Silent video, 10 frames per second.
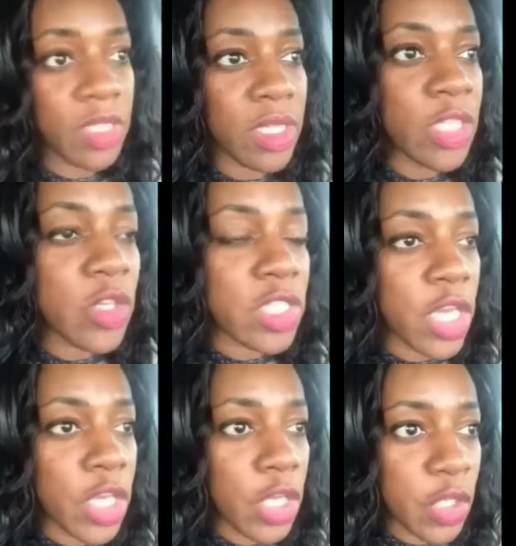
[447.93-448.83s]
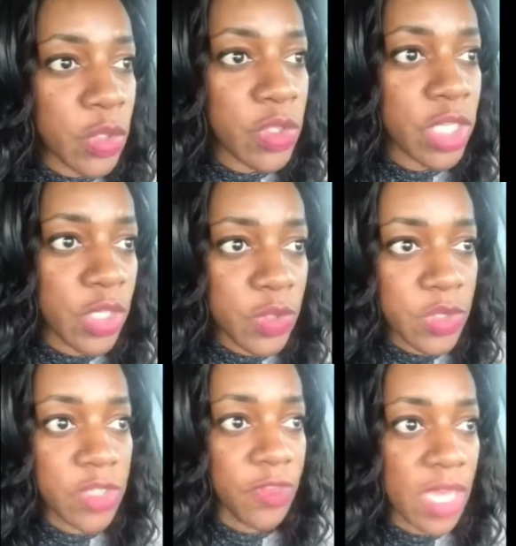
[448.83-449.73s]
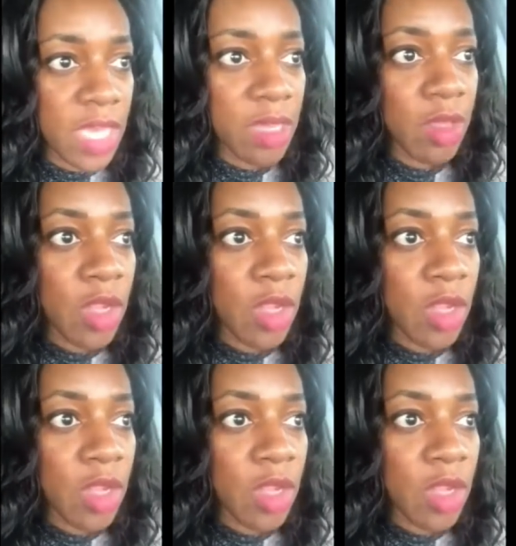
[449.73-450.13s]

there's a huge fee,